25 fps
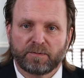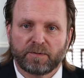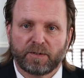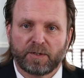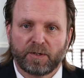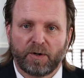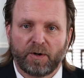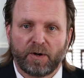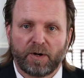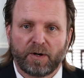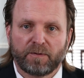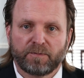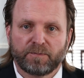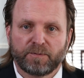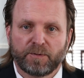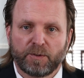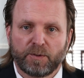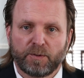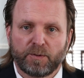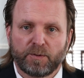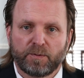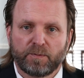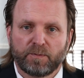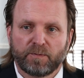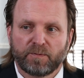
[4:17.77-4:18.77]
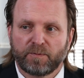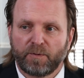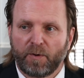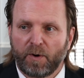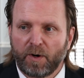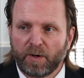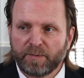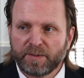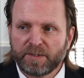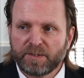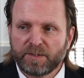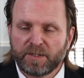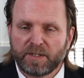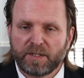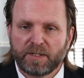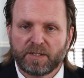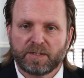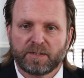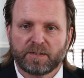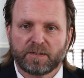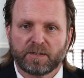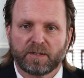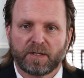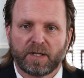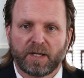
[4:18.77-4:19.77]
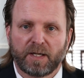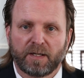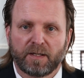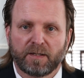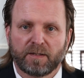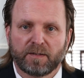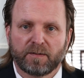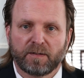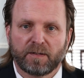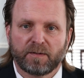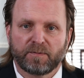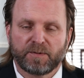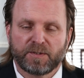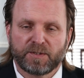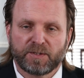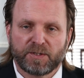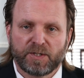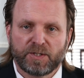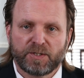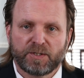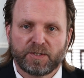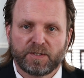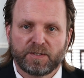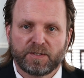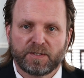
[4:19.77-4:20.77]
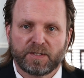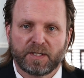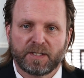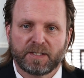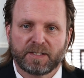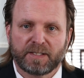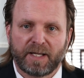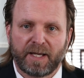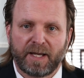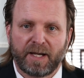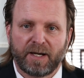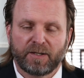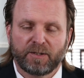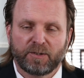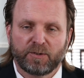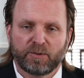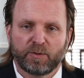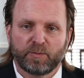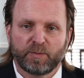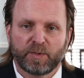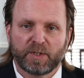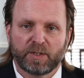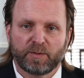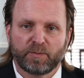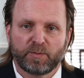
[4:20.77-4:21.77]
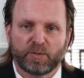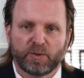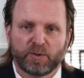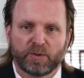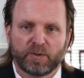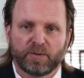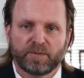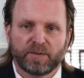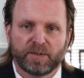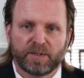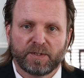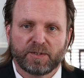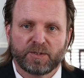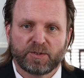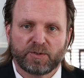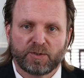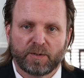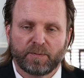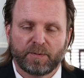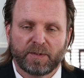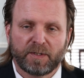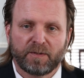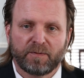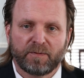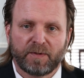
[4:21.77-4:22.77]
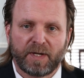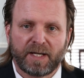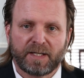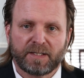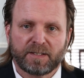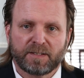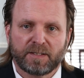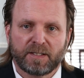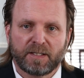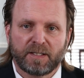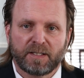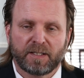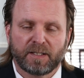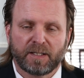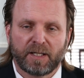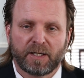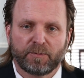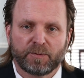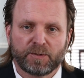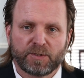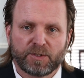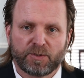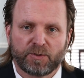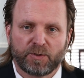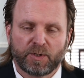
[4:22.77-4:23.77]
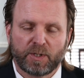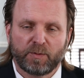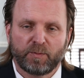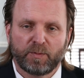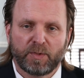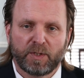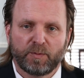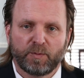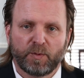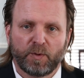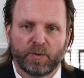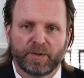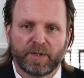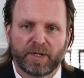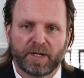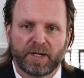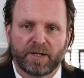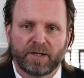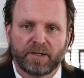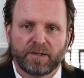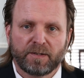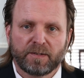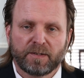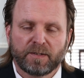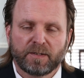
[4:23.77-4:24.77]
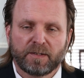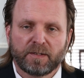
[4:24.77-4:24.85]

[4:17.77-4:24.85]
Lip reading: There are a few pharmacies and physicians in town who have been approved to distribute the vaccine, and they would screen people there.